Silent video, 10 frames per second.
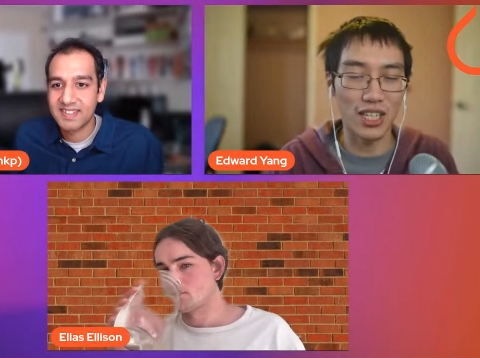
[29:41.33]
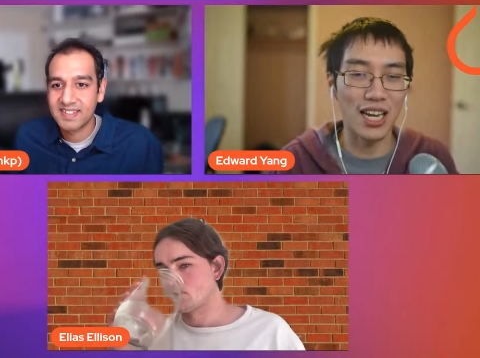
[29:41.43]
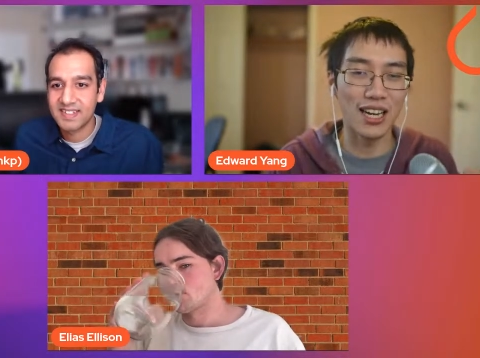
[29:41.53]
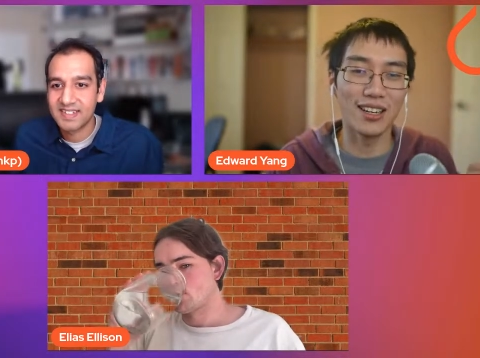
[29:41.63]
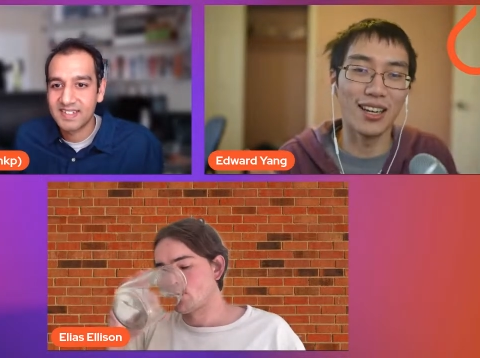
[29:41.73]

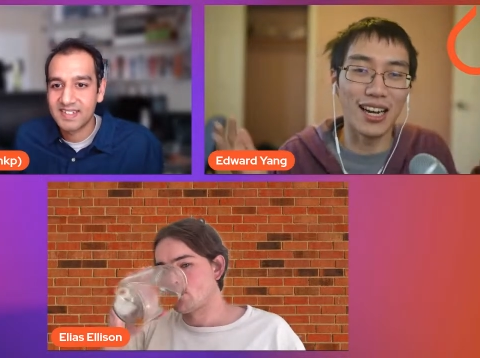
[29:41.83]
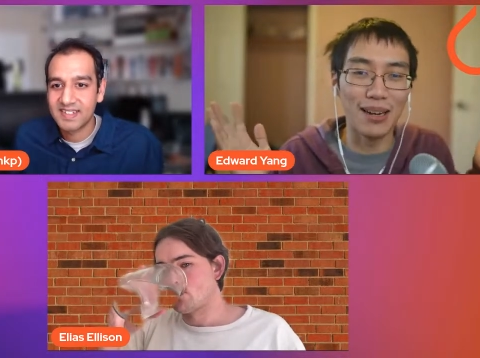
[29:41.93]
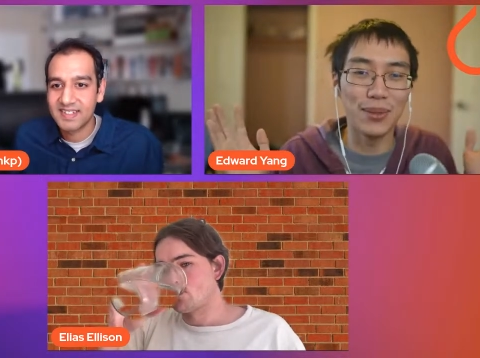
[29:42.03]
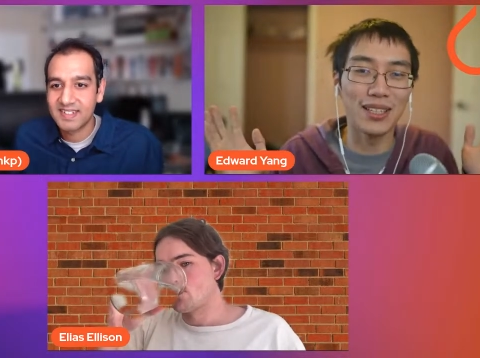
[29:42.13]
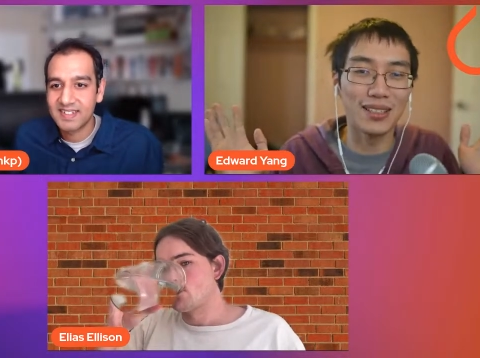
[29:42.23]
Speaker 1: And like, I
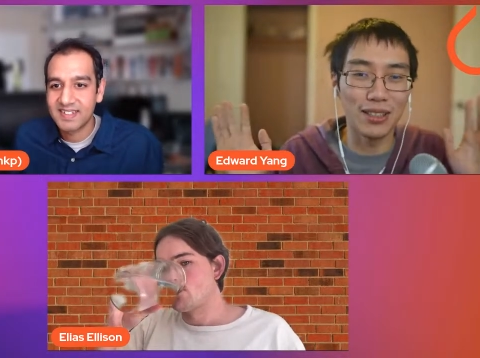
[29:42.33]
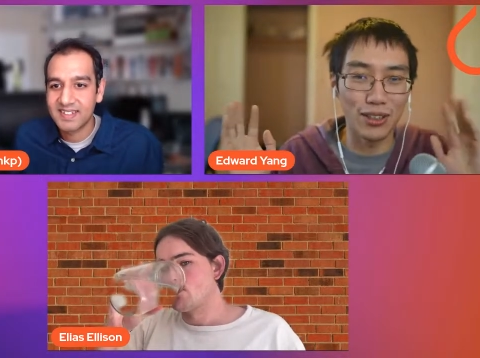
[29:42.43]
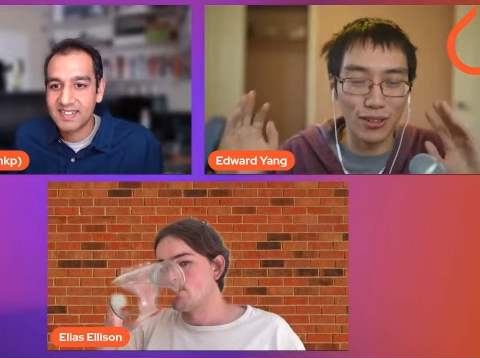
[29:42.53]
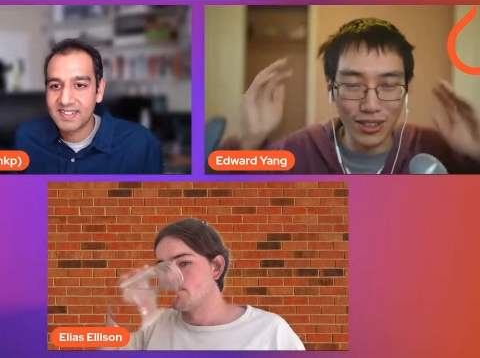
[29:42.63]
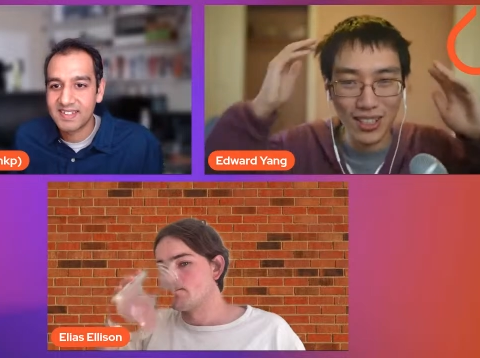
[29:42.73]
mean, you
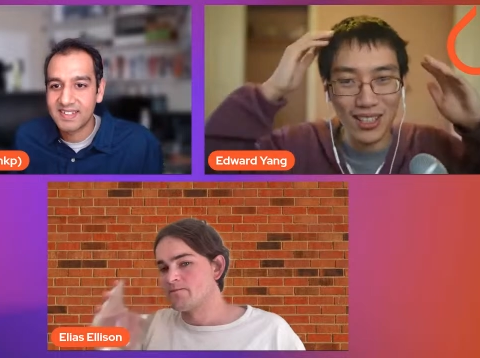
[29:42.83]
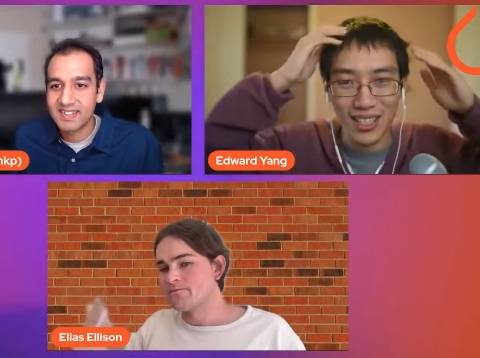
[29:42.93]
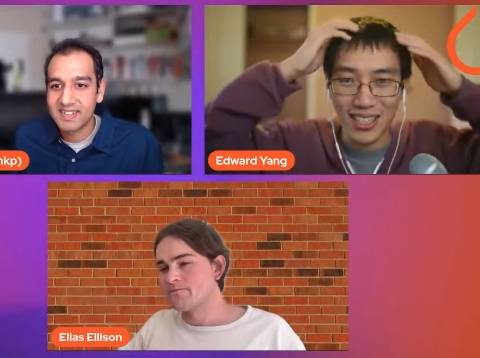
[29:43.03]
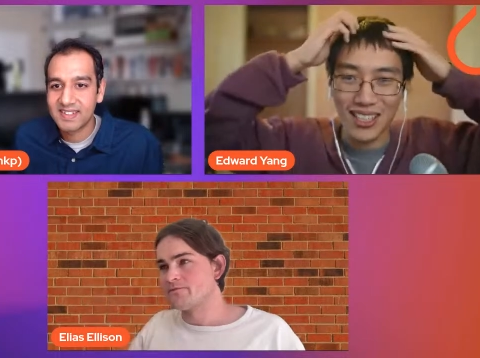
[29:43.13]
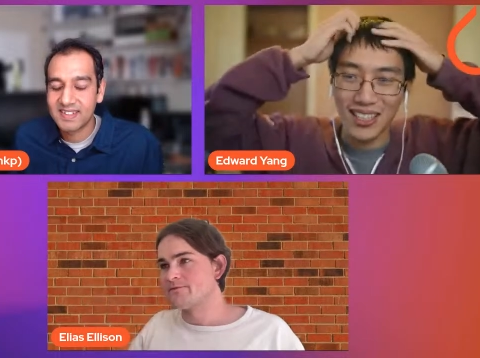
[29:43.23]
know, the
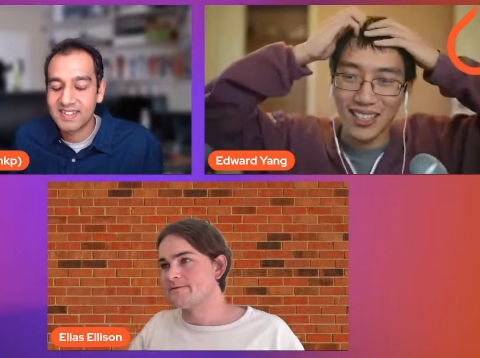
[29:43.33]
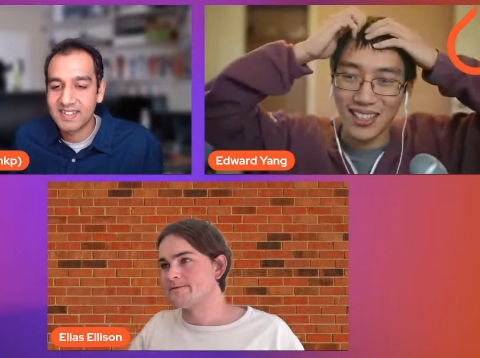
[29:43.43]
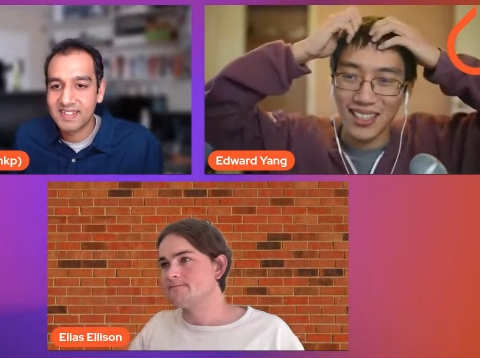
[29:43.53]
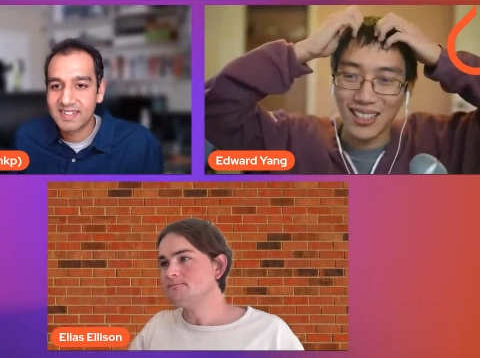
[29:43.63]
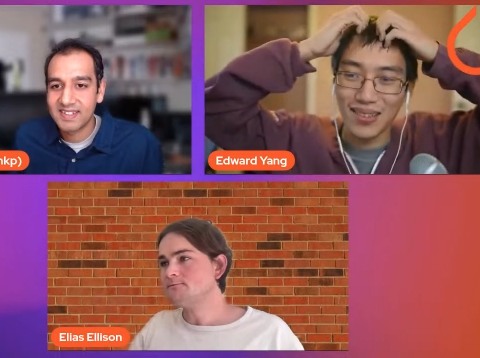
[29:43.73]
the
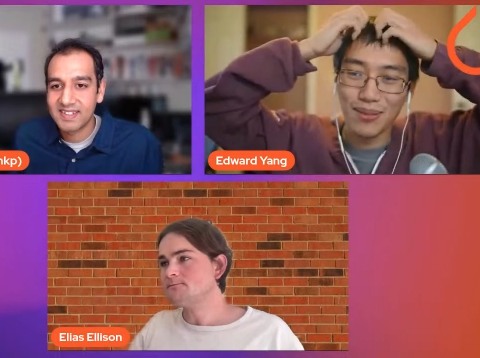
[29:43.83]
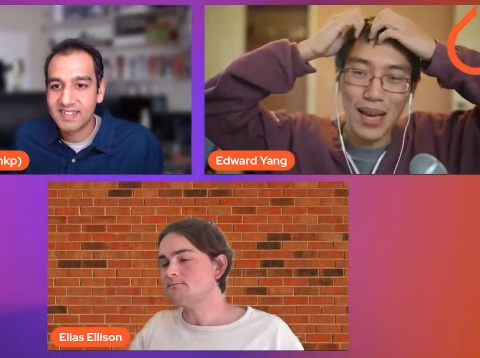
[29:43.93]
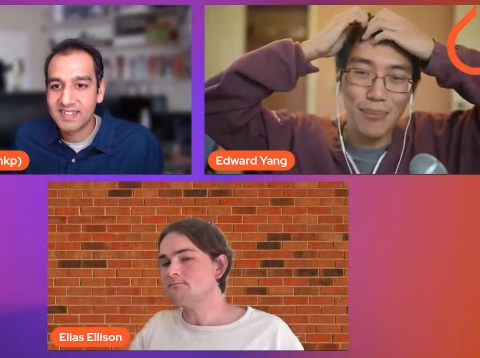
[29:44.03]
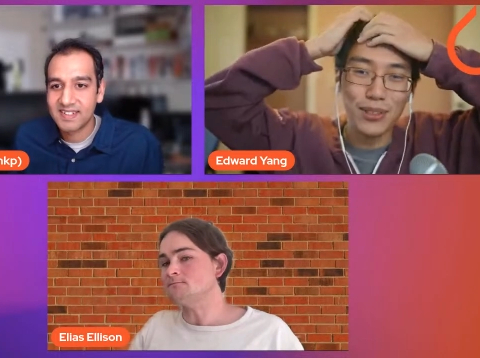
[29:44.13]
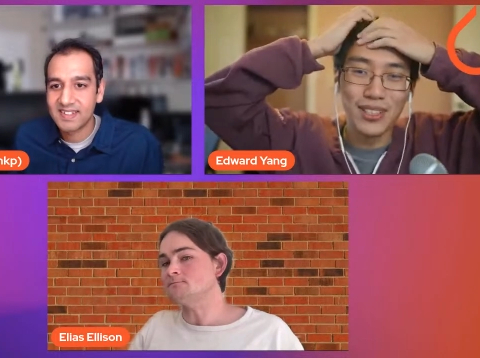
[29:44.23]
the
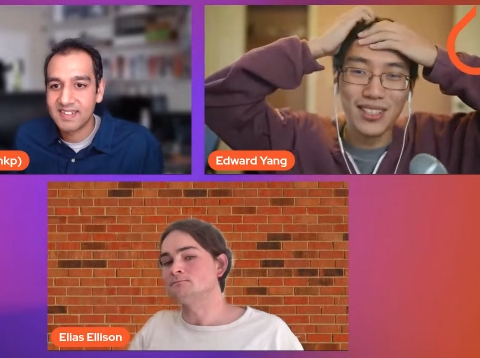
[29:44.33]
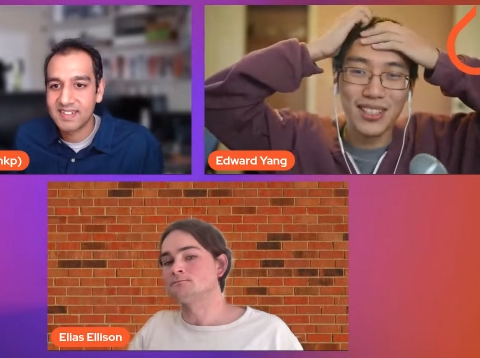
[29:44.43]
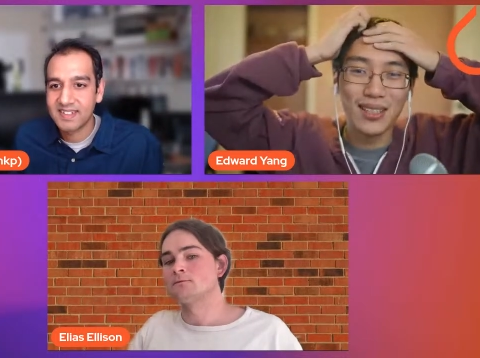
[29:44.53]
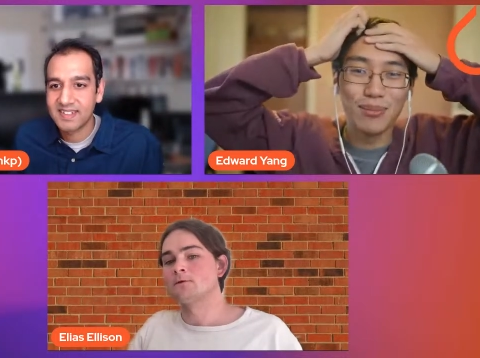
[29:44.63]
Apple Silicon